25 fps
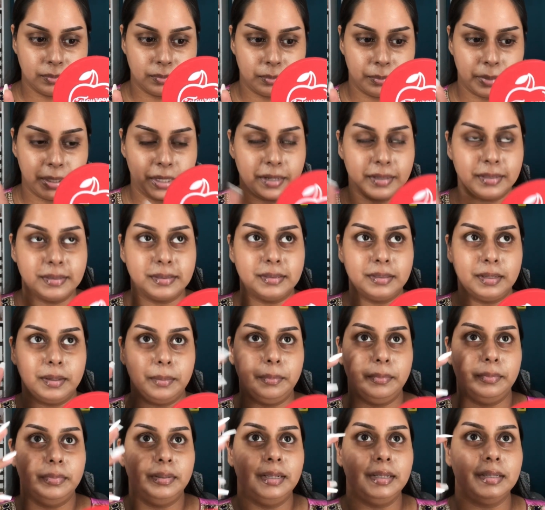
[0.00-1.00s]
Because
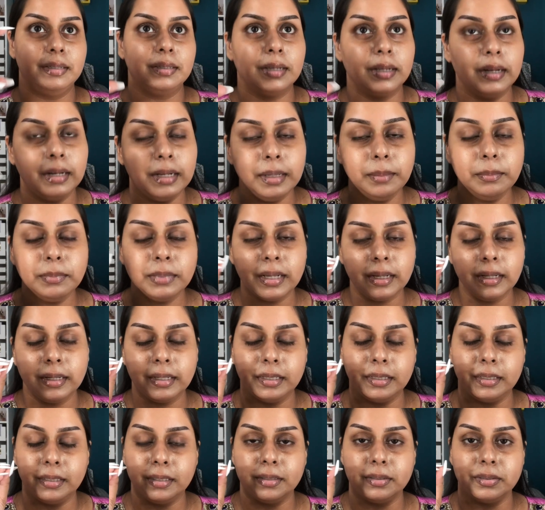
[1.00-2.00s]
they claim that
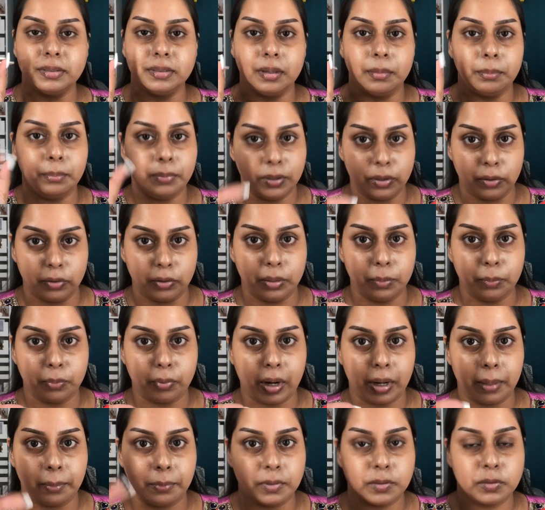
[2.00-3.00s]
it is a blurring
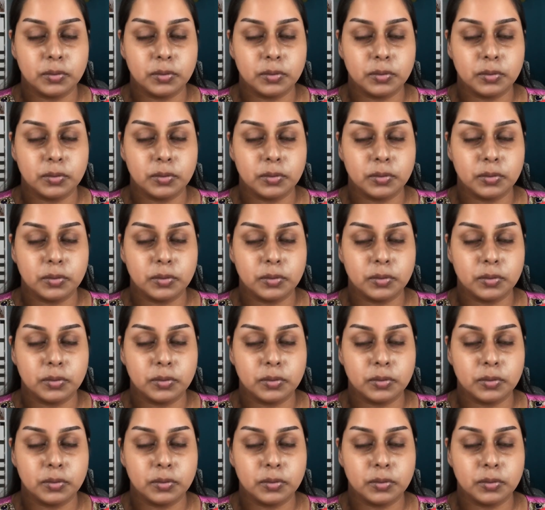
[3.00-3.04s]
primer,